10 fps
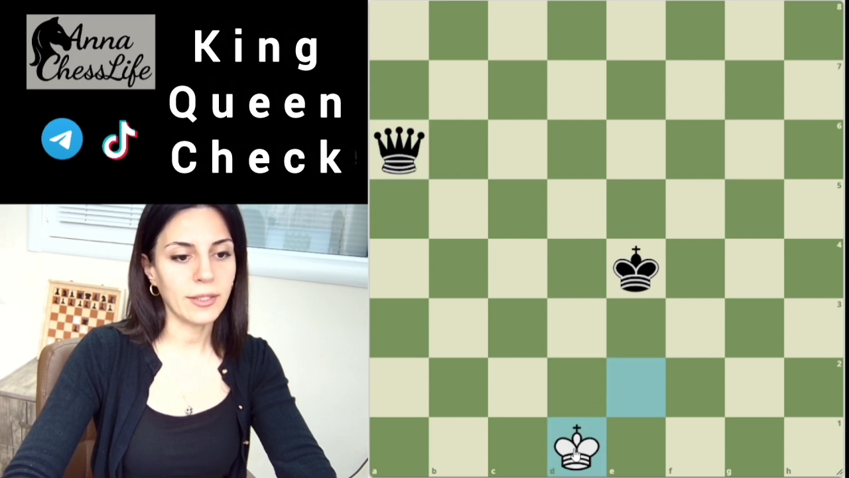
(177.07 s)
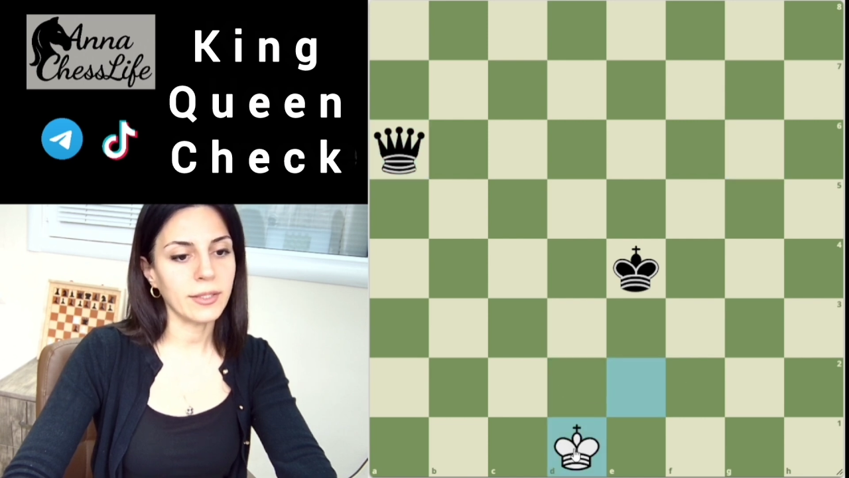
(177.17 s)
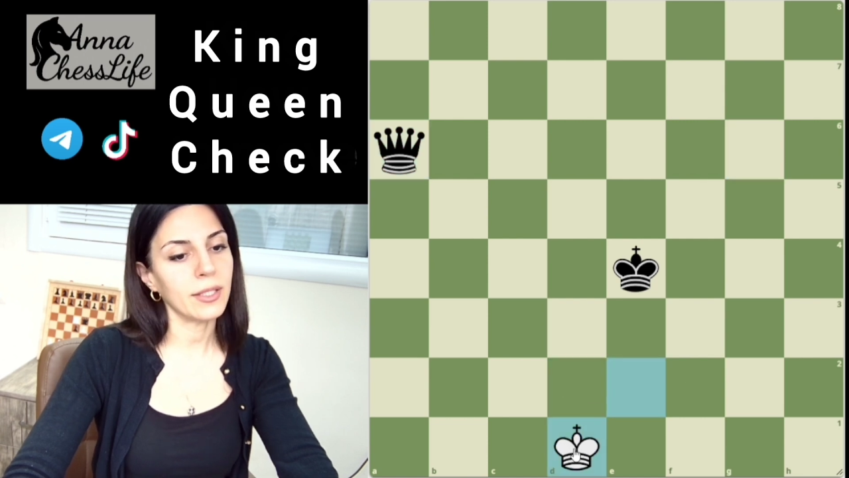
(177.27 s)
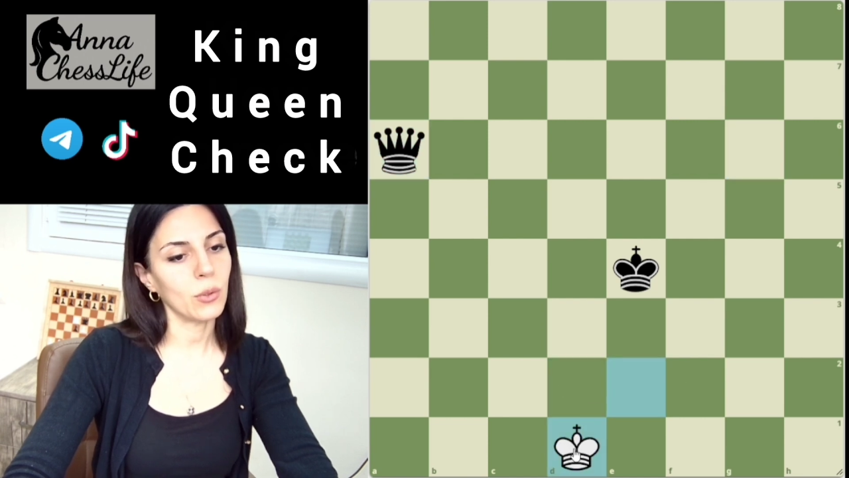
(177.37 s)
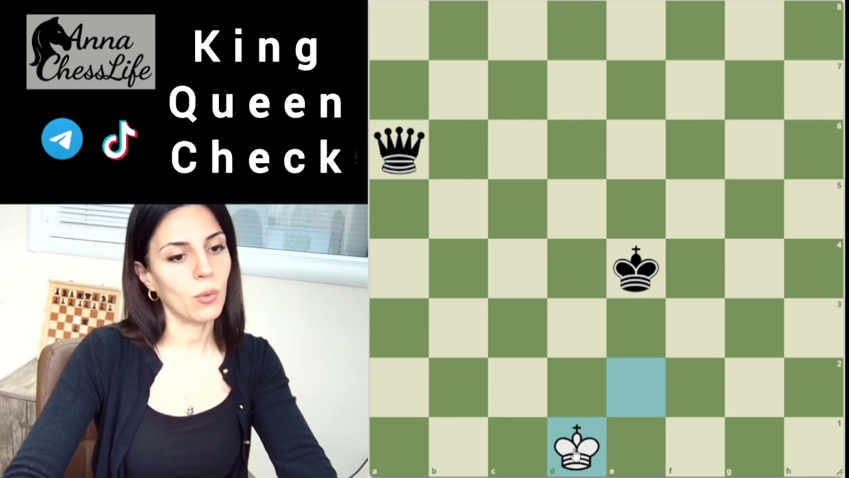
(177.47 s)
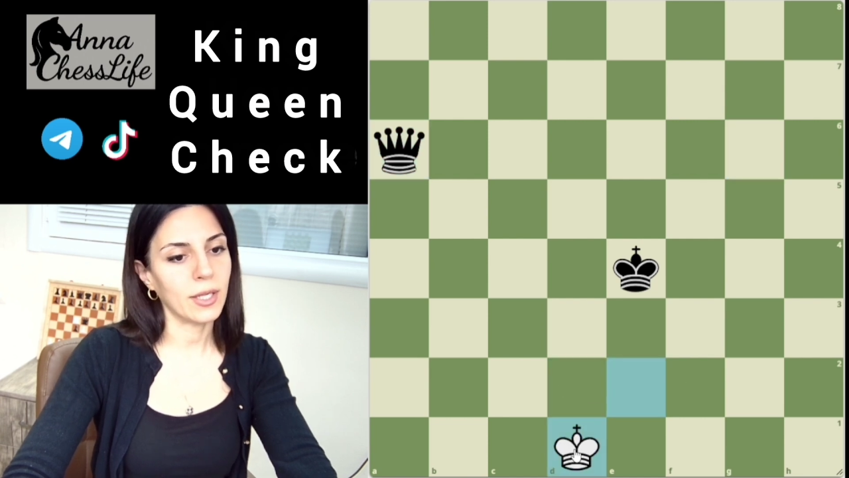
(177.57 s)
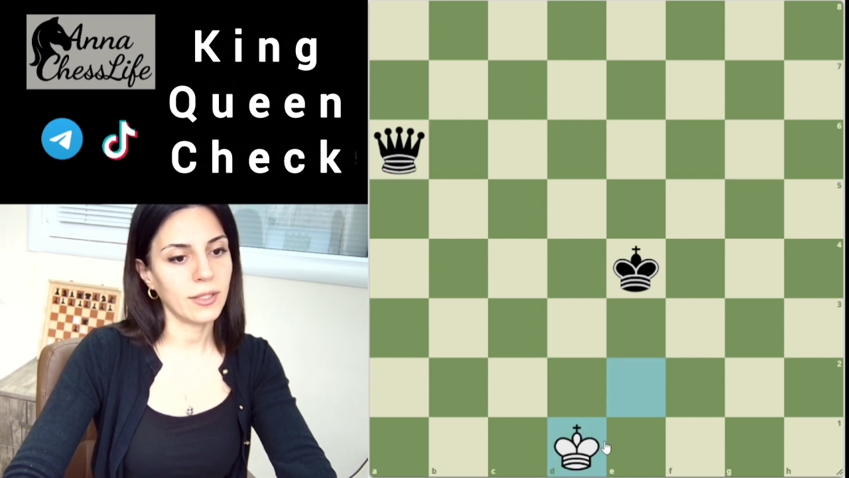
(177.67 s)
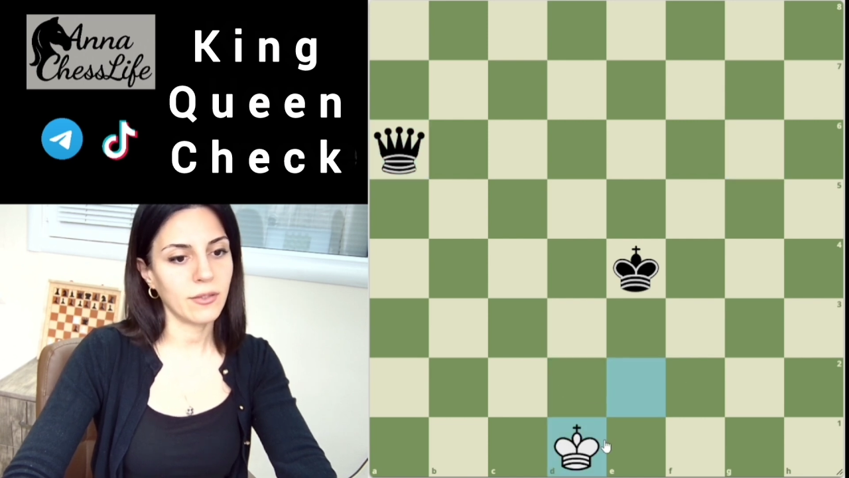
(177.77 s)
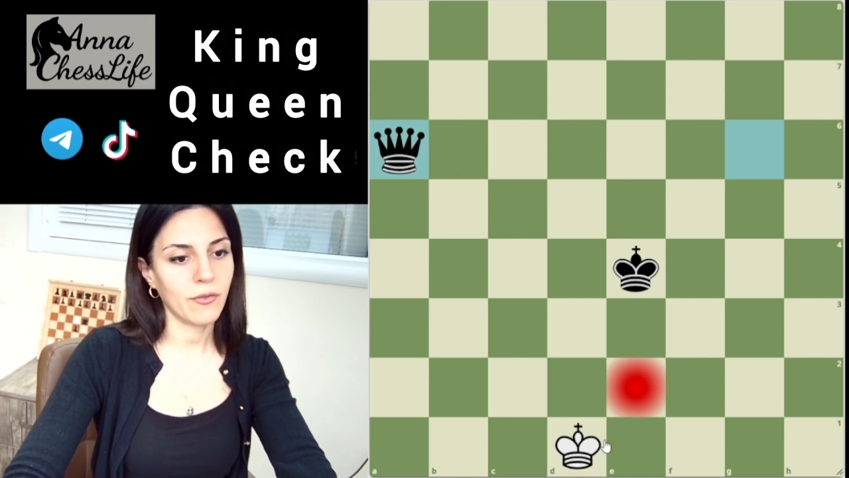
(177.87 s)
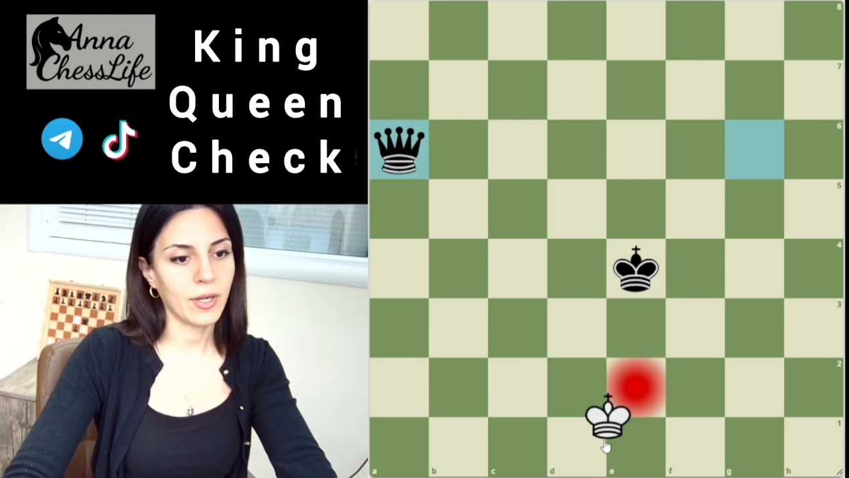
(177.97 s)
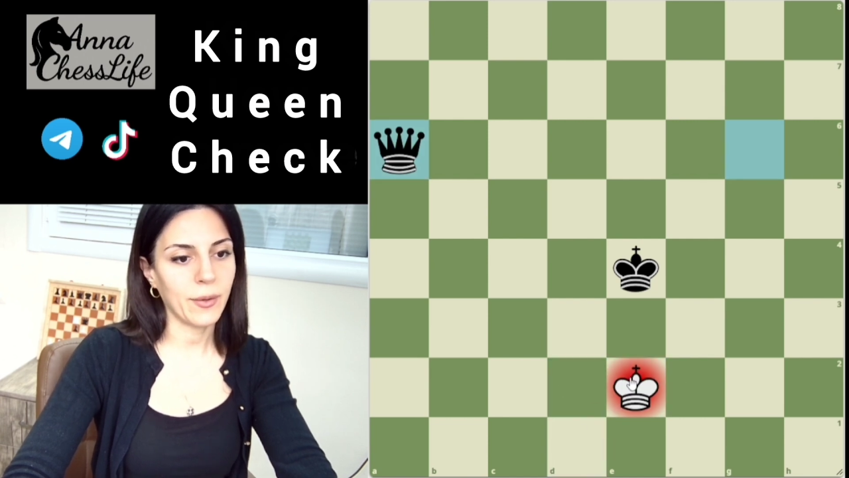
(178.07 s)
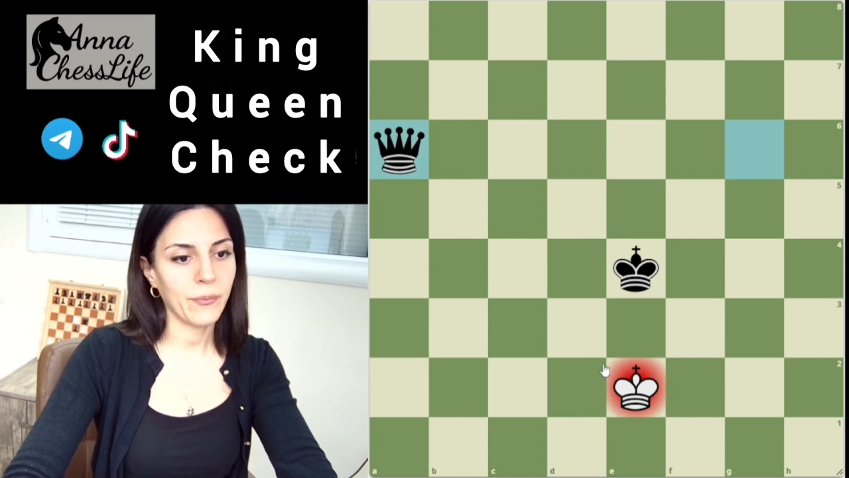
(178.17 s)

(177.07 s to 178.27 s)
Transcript: d1 is free.